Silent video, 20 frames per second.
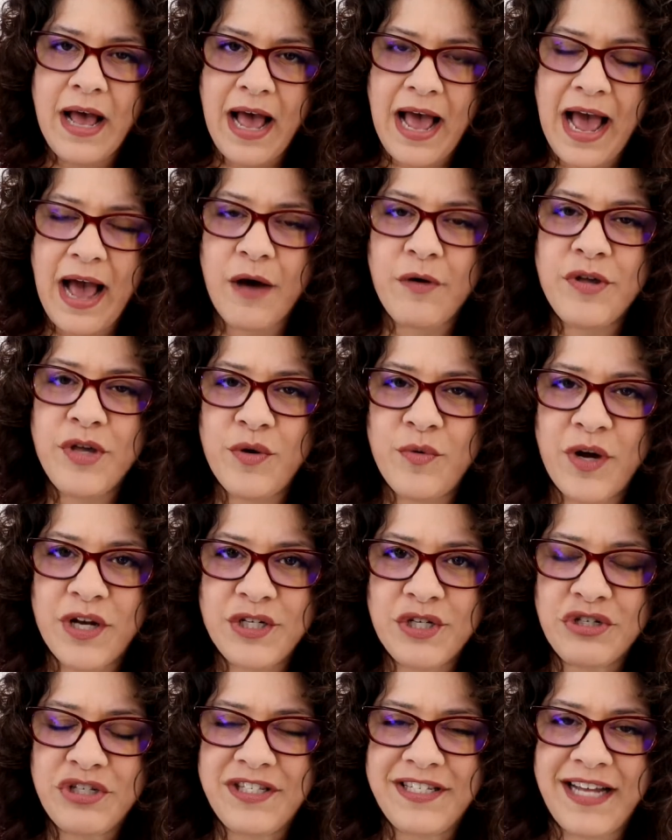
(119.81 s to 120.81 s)
how you
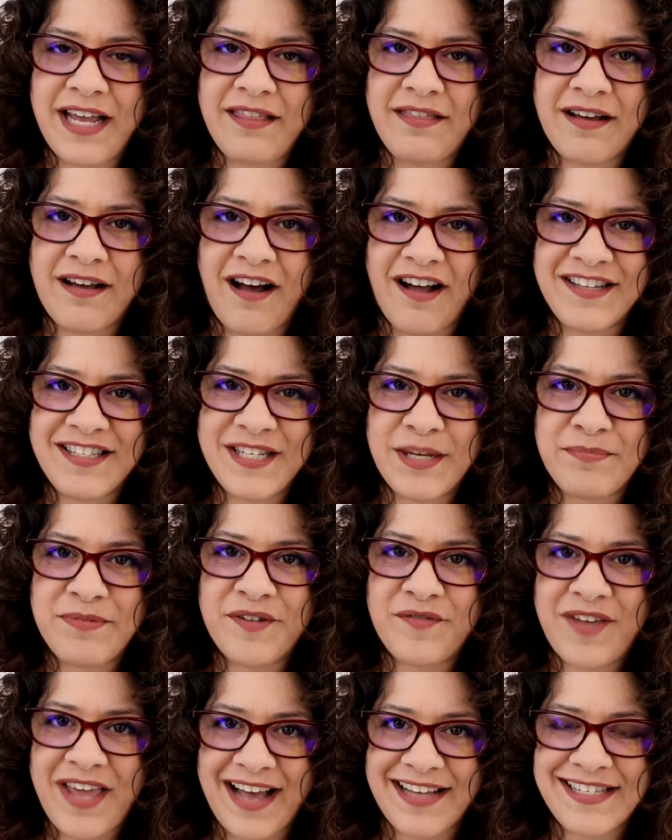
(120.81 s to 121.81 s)
understand the concept
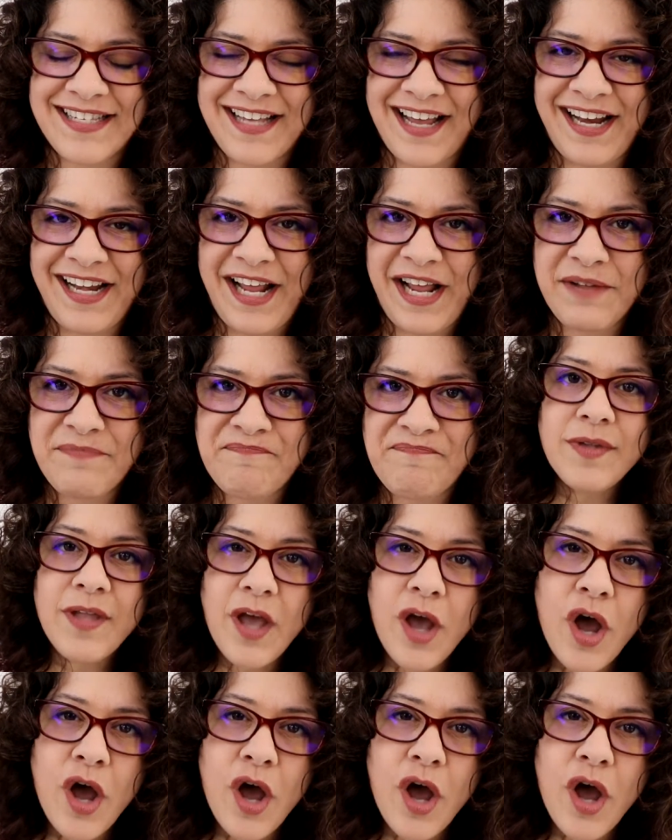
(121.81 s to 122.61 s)
of gaslighting.